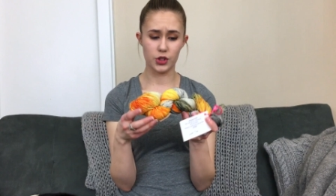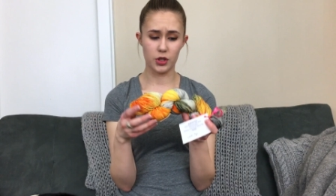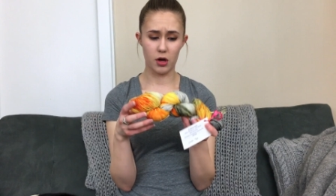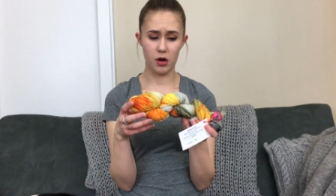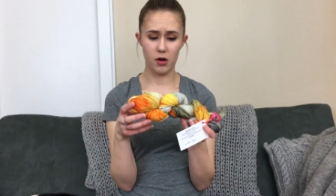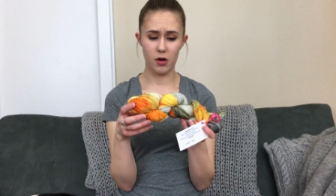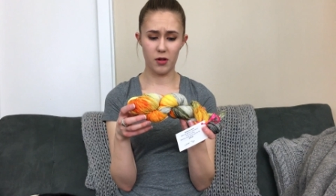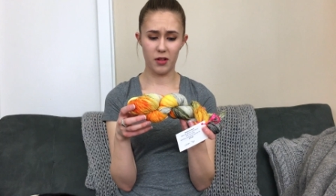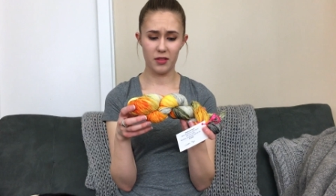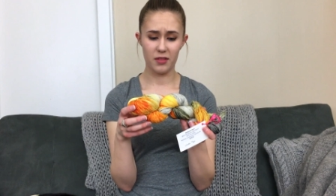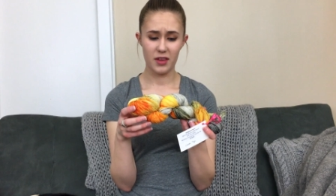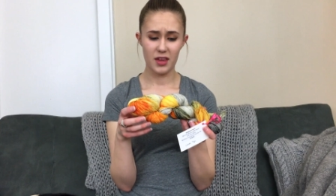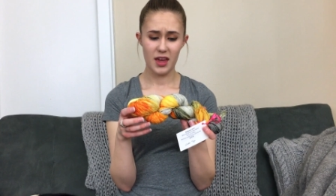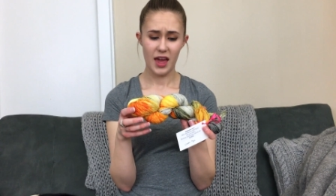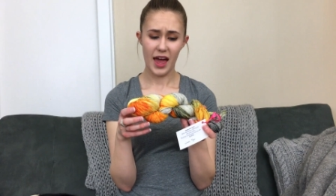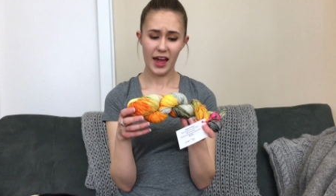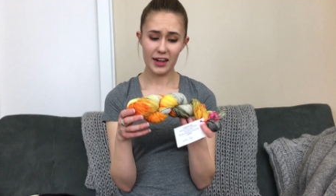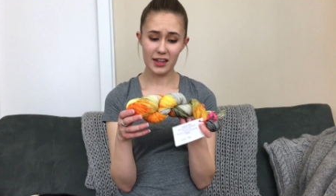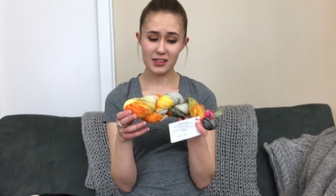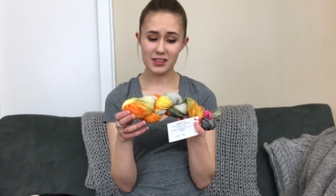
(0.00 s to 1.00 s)
shawl.
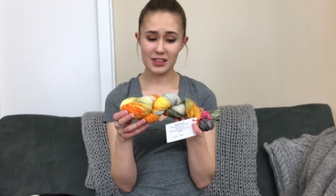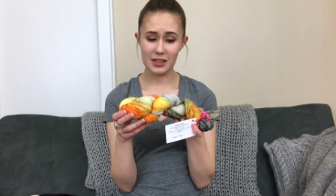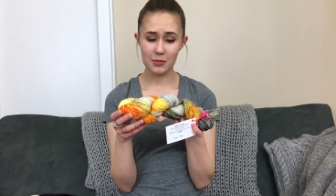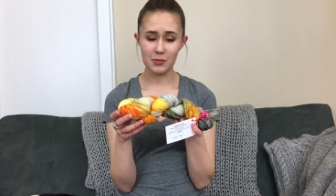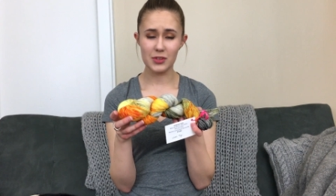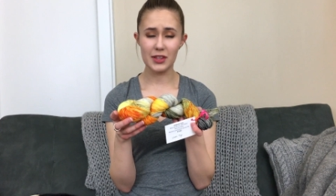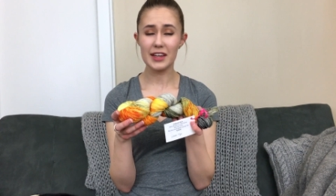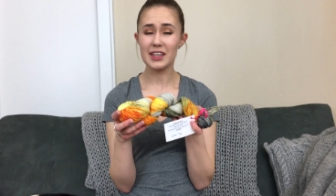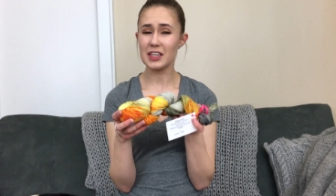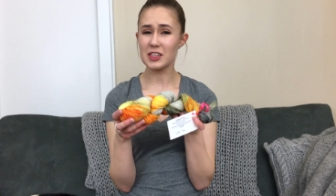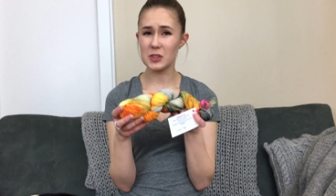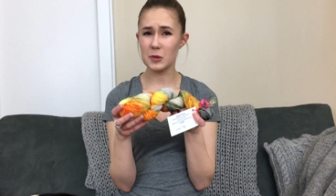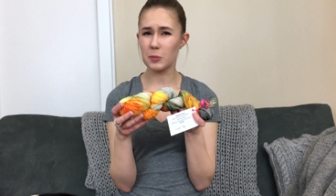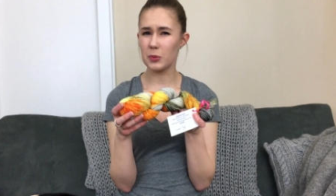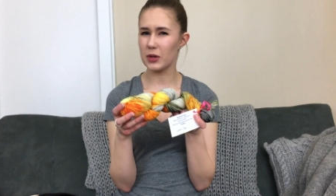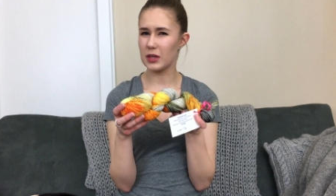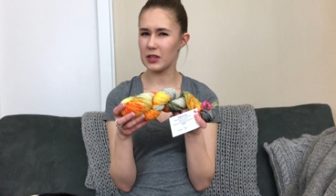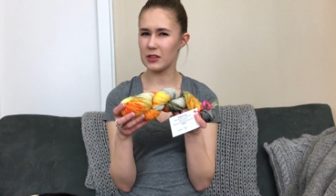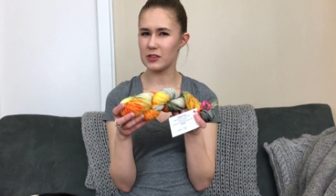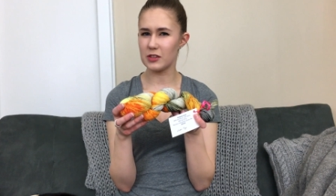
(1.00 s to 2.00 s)
And it seems like it's a
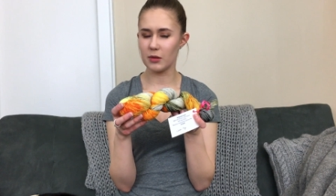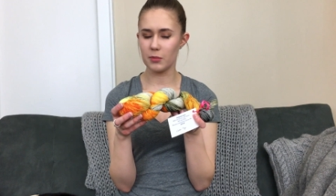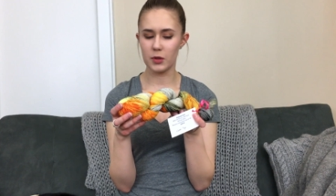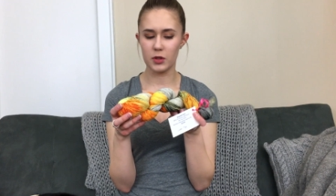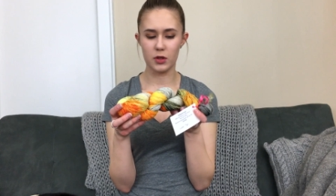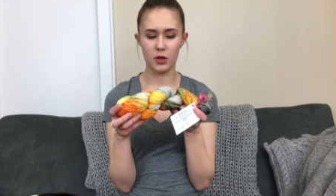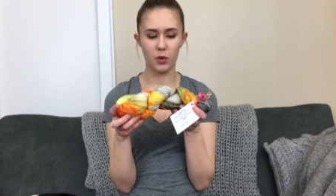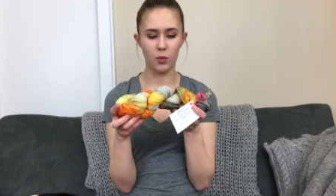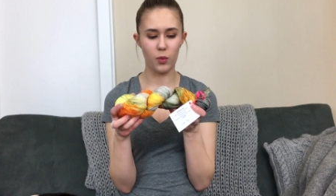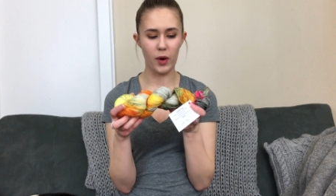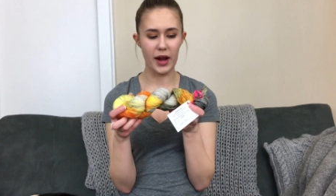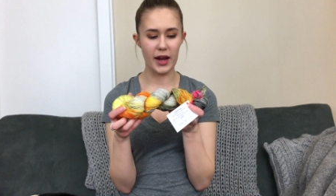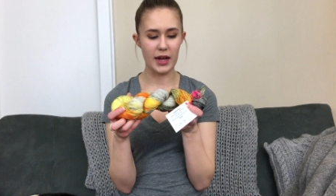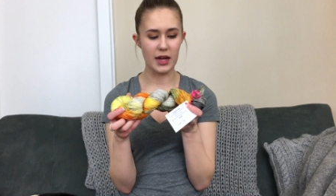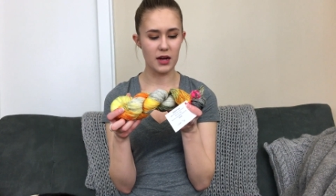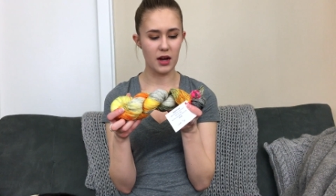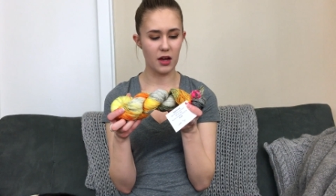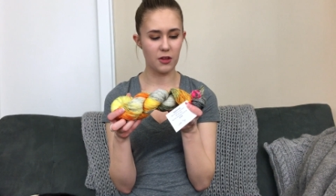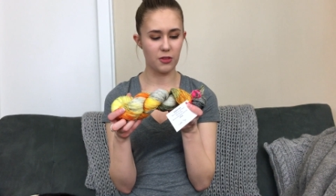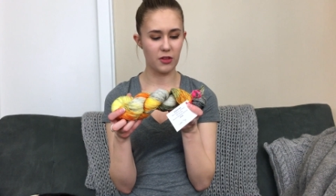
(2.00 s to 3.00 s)
pretty similar
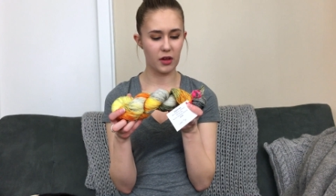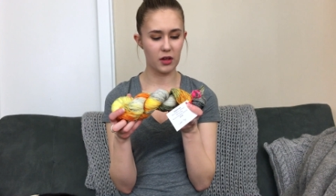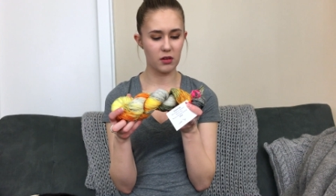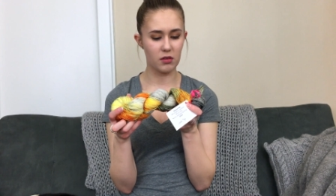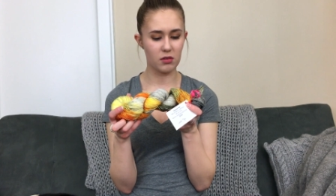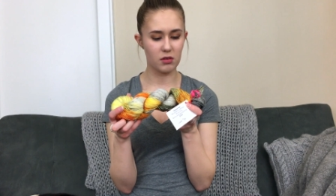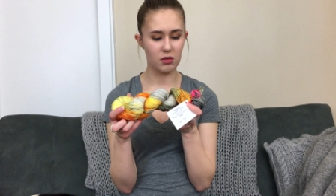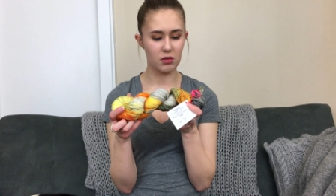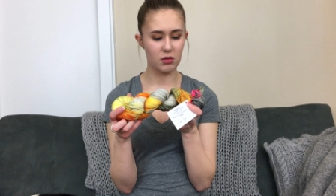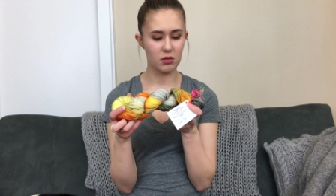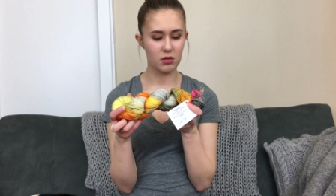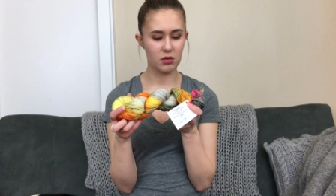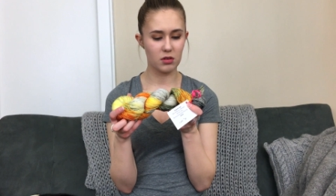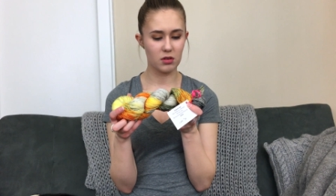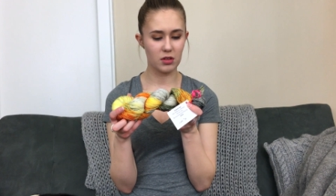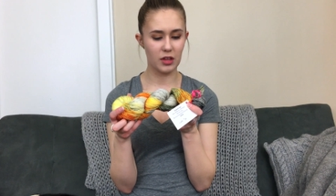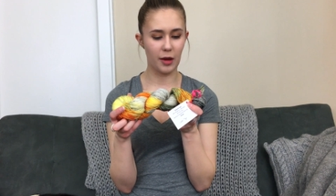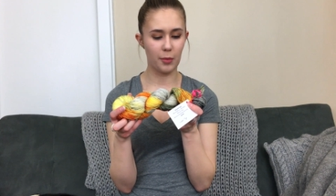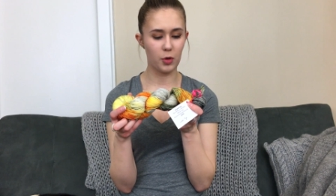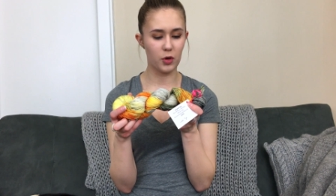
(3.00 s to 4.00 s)
weight. I think
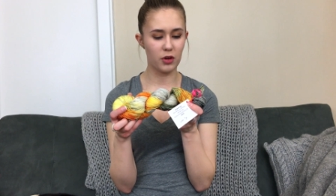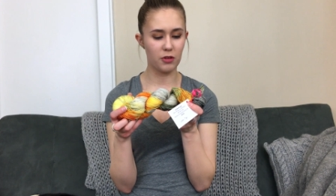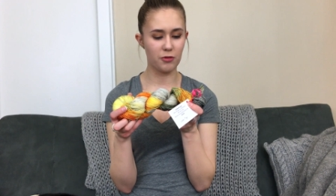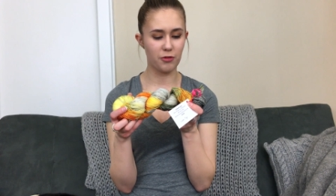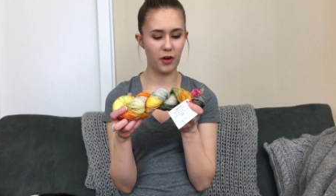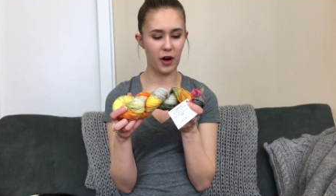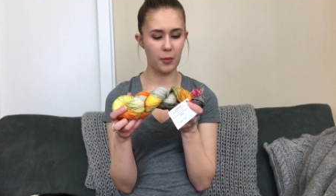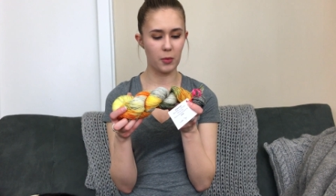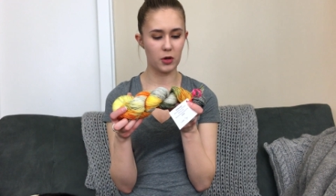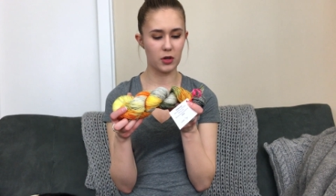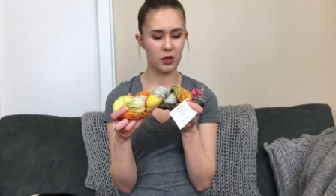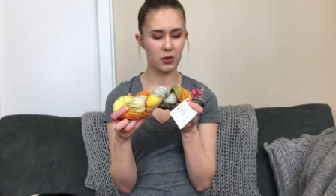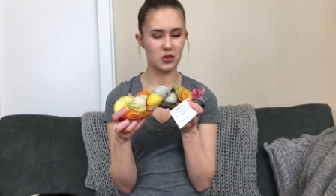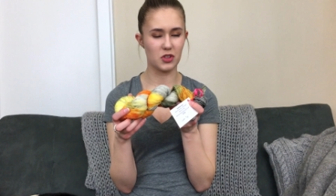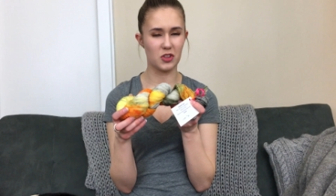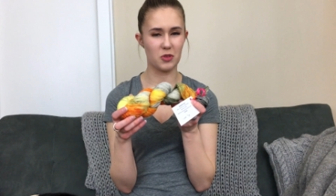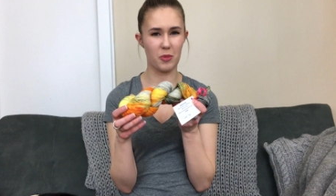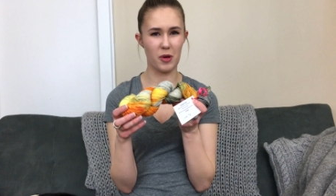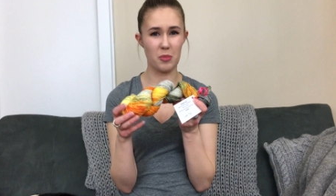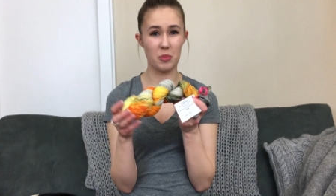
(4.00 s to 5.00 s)
Neighborhood Fiber Co.
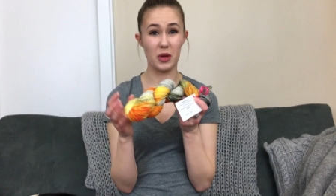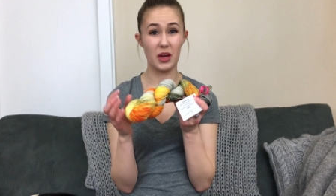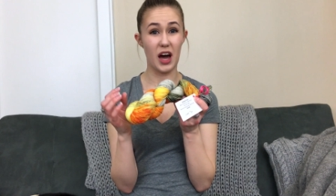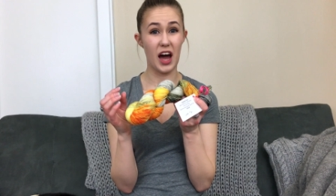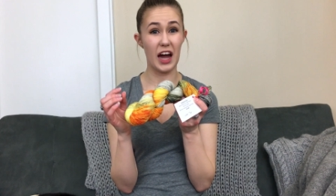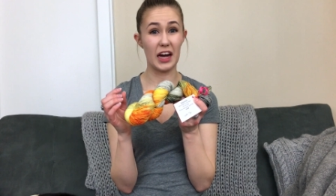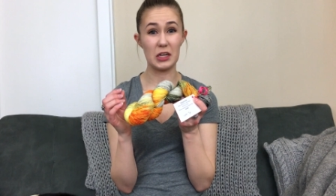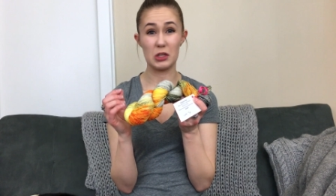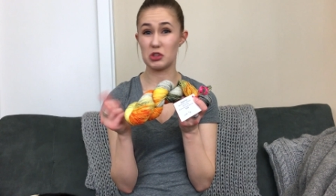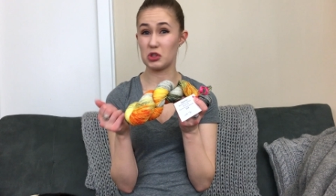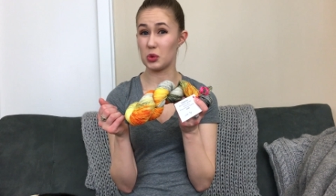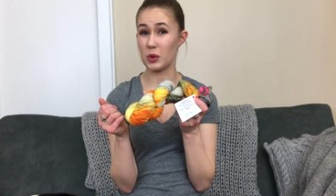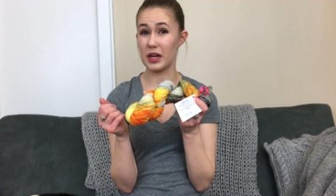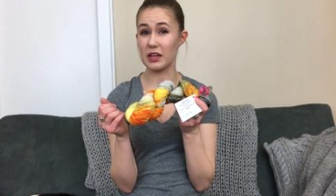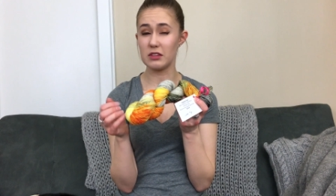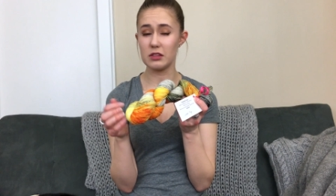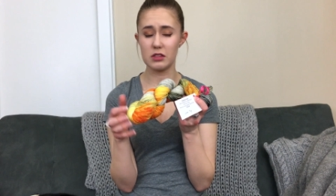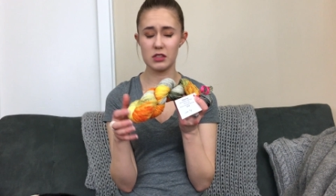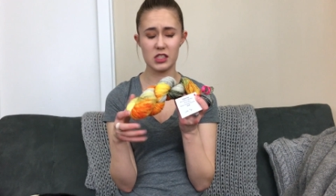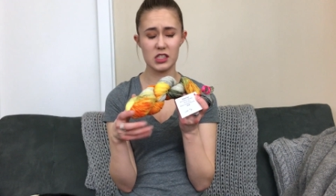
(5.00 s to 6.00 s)
just might be a higher
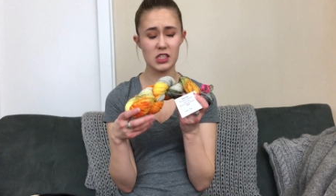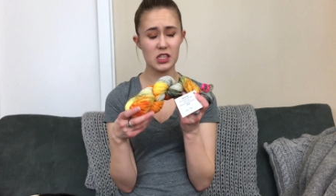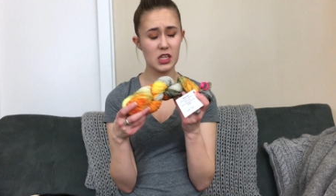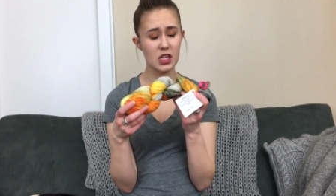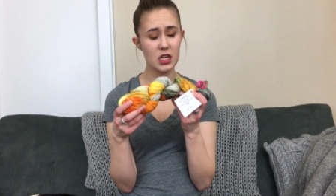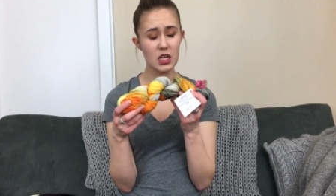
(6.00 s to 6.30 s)
twist.